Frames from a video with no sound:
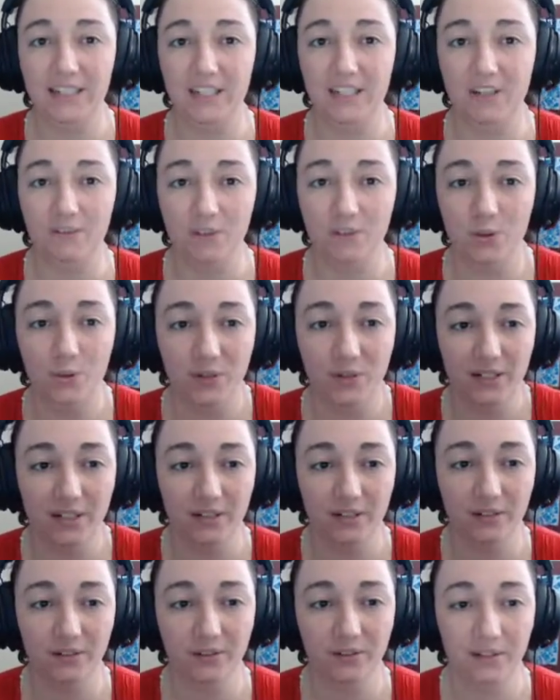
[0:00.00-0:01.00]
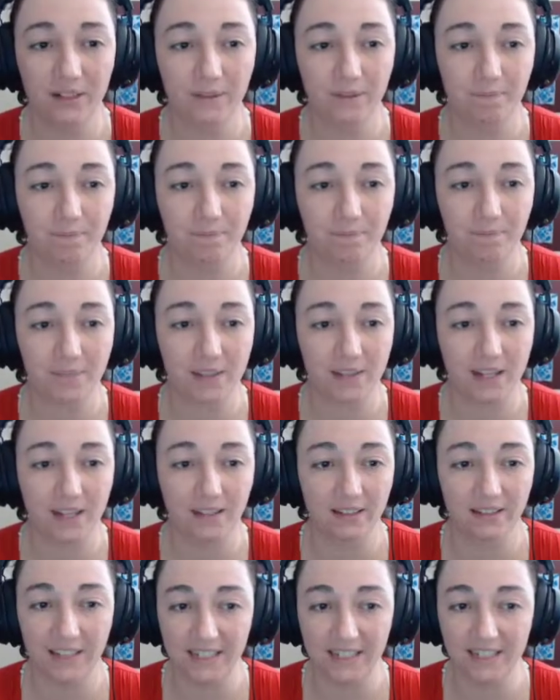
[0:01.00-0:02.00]
if you kill
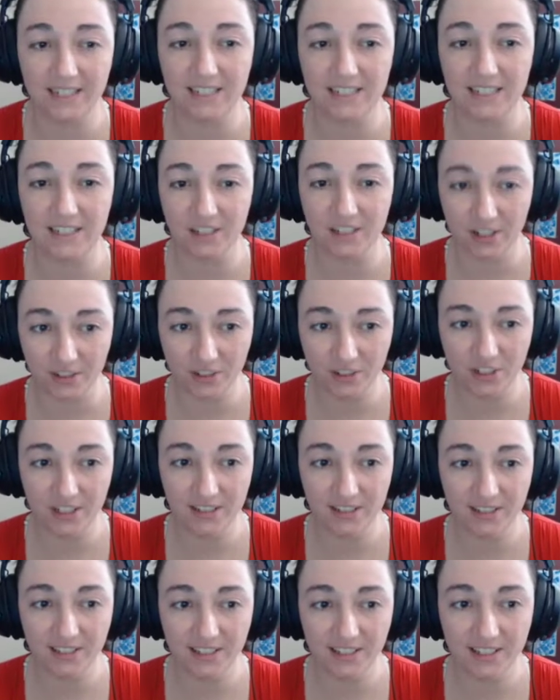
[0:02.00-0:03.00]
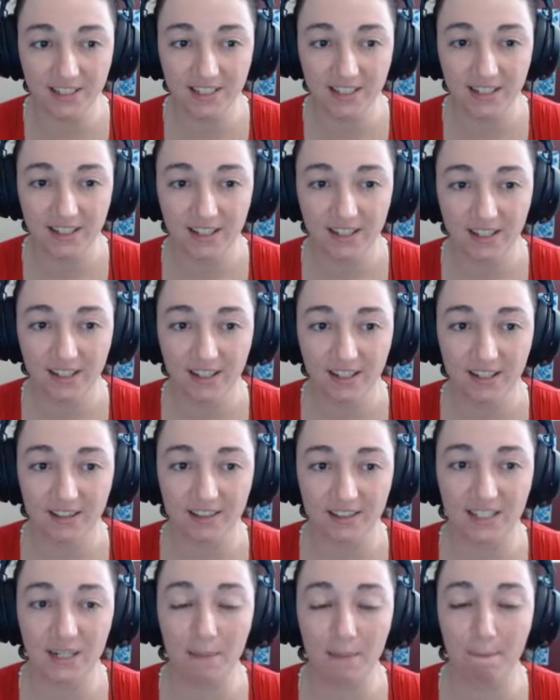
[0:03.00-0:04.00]
legacy dungeons,
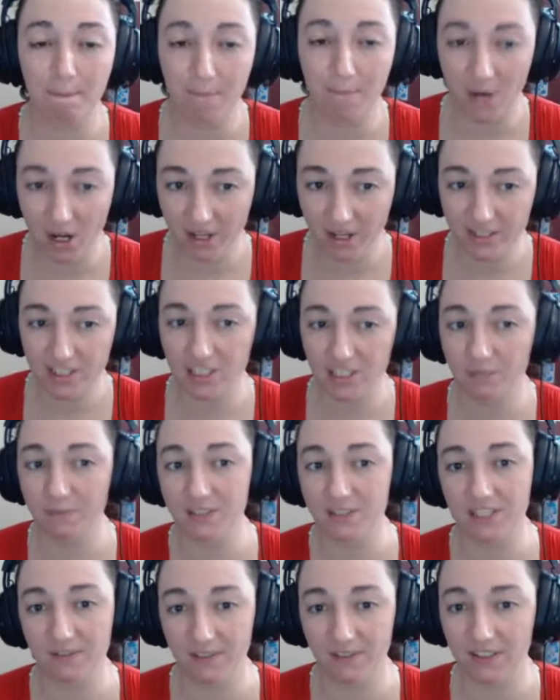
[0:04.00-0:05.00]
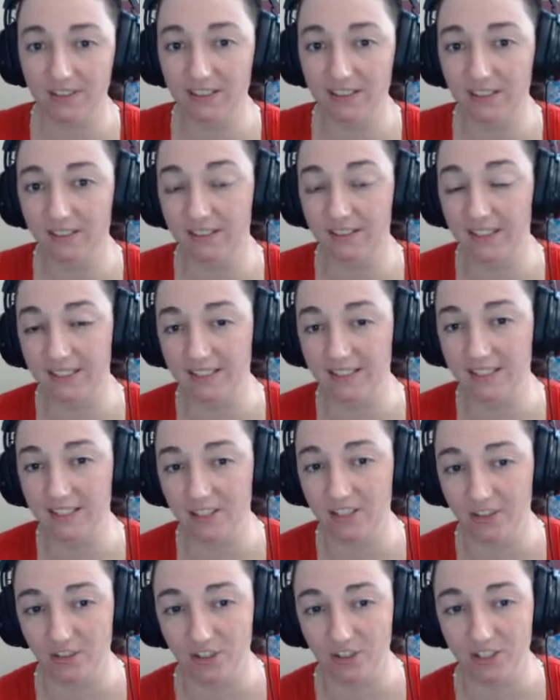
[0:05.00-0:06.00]
the boss specifically in a legacy
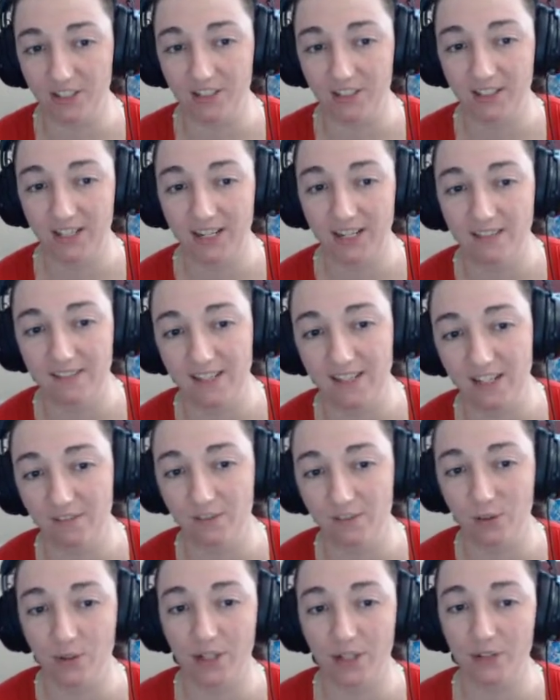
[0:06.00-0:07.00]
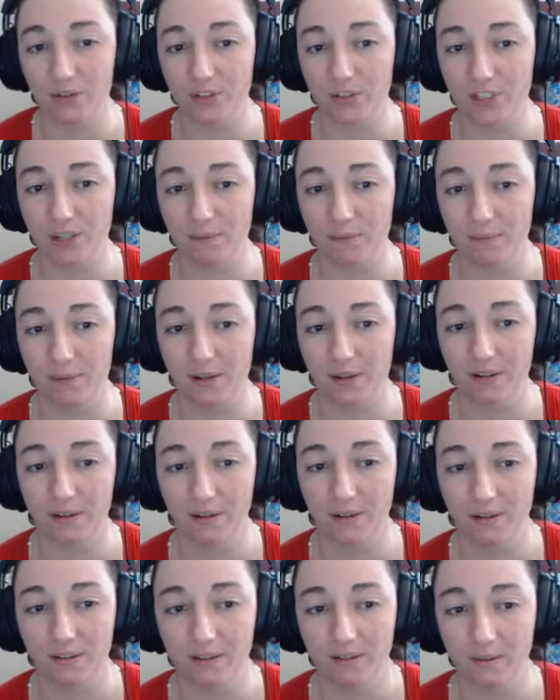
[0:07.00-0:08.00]
dungeon, and then if you kill some
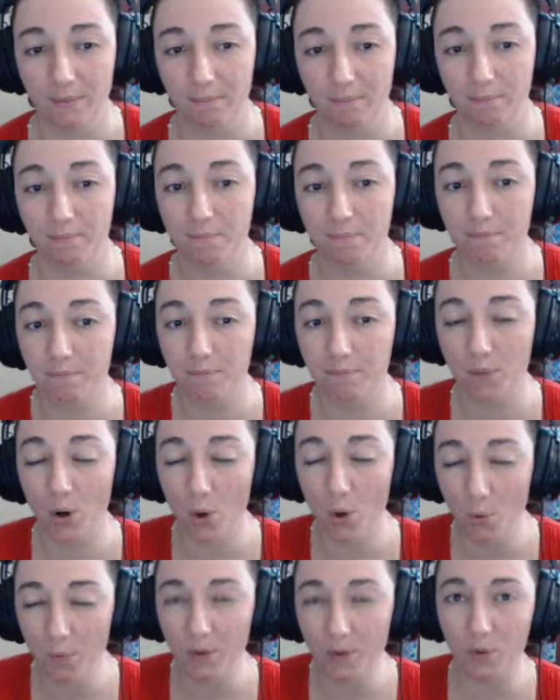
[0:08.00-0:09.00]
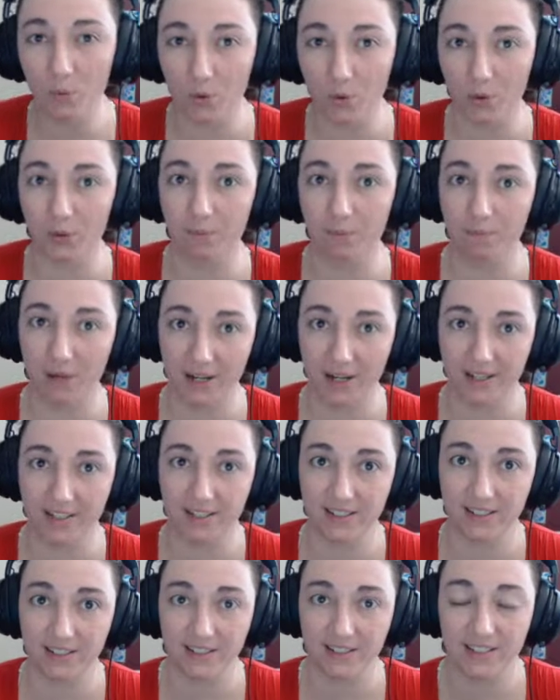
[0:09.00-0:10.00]
open world
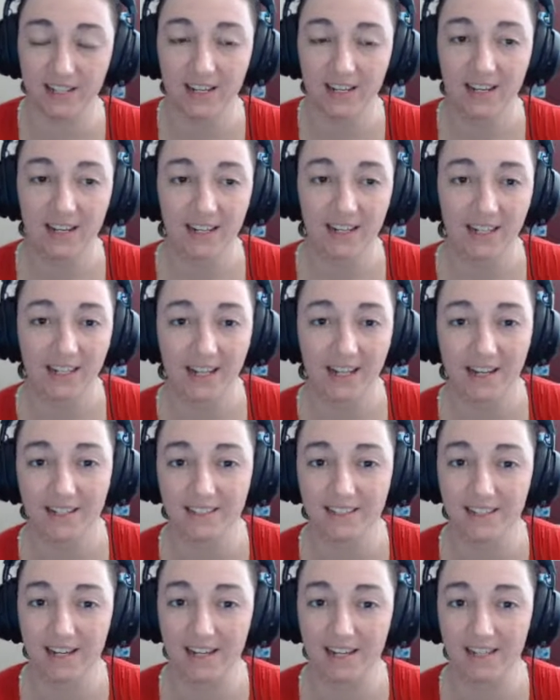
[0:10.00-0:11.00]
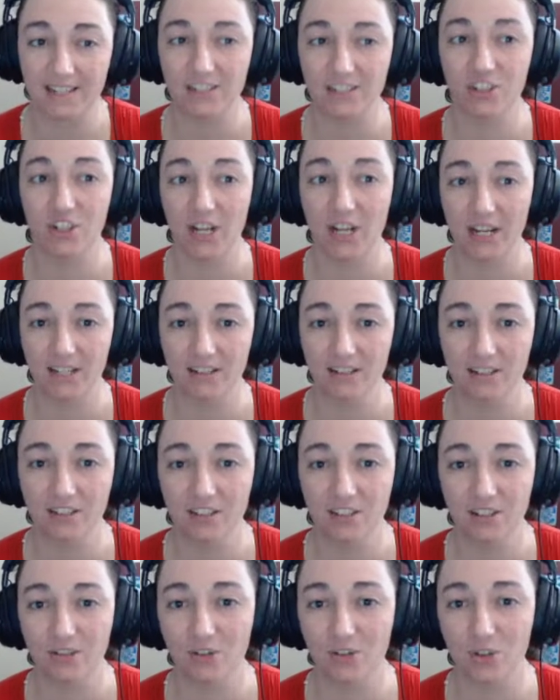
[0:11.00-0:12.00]
bosses, it has a
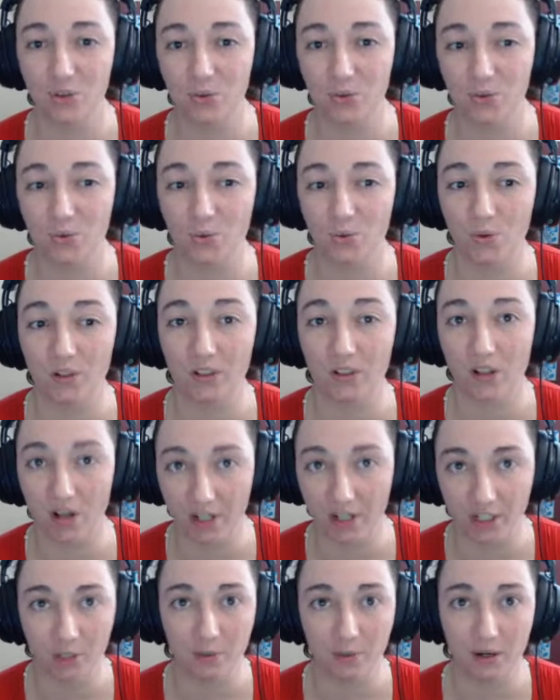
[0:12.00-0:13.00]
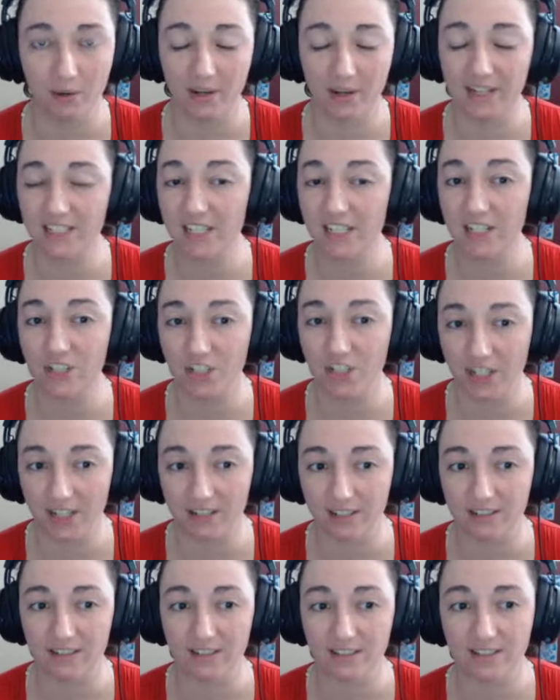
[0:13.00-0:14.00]
chance to lock you out. I say
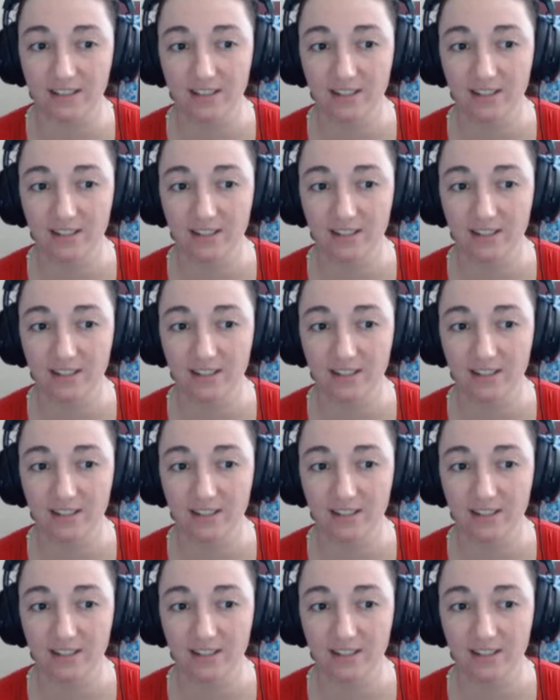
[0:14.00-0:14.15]
chance